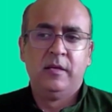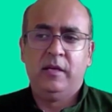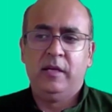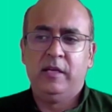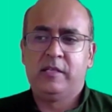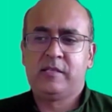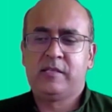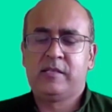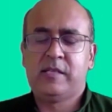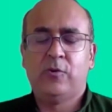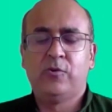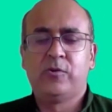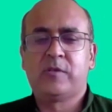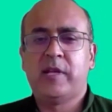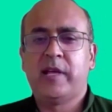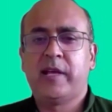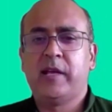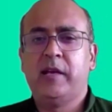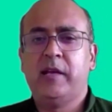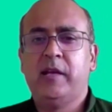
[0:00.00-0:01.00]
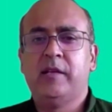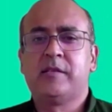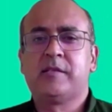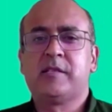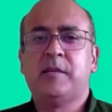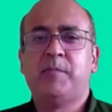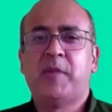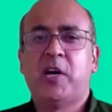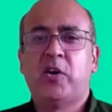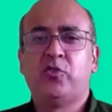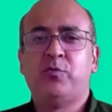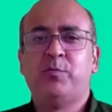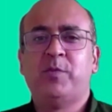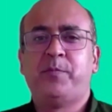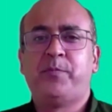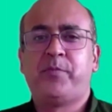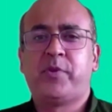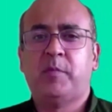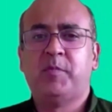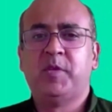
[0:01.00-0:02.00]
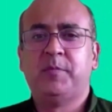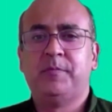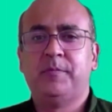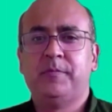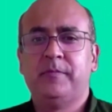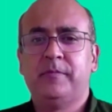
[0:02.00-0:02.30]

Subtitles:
It sounds like an insurmountable problem.